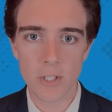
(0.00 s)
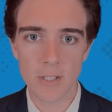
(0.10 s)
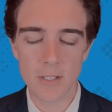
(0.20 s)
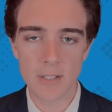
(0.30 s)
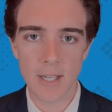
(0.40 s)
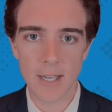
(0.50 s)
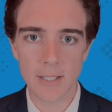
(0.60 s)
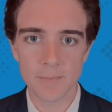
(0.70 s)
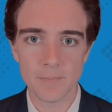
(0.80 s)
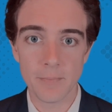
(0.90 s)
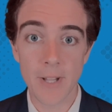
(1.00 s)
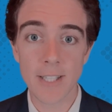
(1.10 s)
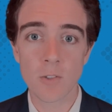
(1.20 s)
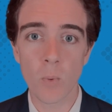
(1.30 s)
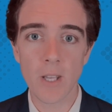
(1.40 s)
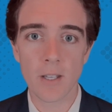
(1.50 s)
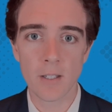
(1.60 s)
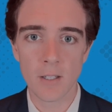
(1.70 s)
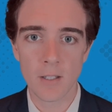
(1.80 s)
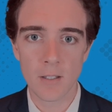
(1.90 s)
is next
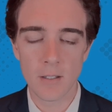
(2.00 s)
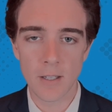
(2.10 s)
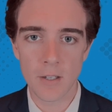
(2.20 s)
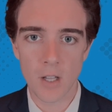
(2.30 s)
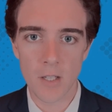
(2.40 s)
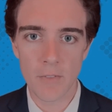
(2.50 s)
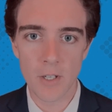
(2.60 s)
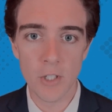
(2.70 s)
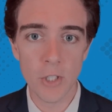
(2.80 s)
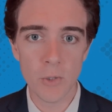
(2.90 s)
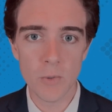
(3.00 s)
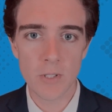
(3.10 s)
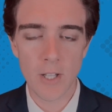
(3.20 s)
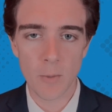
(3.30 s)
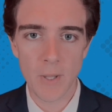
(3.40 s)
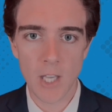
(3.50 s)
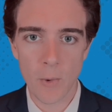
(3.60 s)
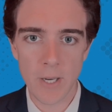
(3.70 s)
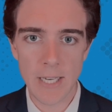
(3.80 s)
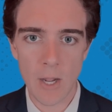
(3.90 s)
week and all of the news that'll be
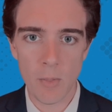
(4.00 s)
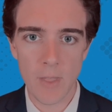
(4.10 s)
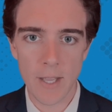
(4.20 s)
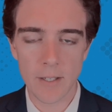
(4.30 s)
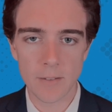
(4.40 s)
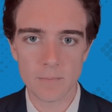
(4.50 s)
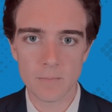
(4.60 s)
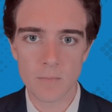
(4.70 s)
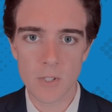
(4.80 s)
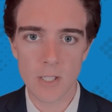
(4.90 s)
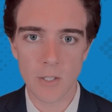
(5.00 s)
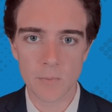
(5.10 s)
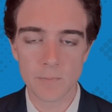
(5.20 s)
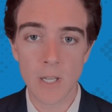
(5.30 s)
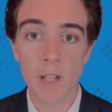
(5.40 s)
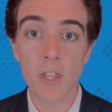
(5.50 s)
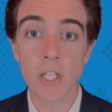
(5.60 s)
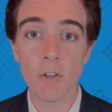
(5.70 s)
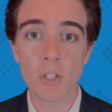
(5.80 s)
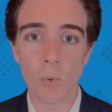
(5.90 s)
going down then. So, the
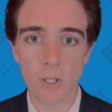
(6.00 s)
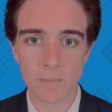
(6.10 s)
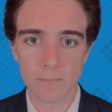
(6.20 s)
usual.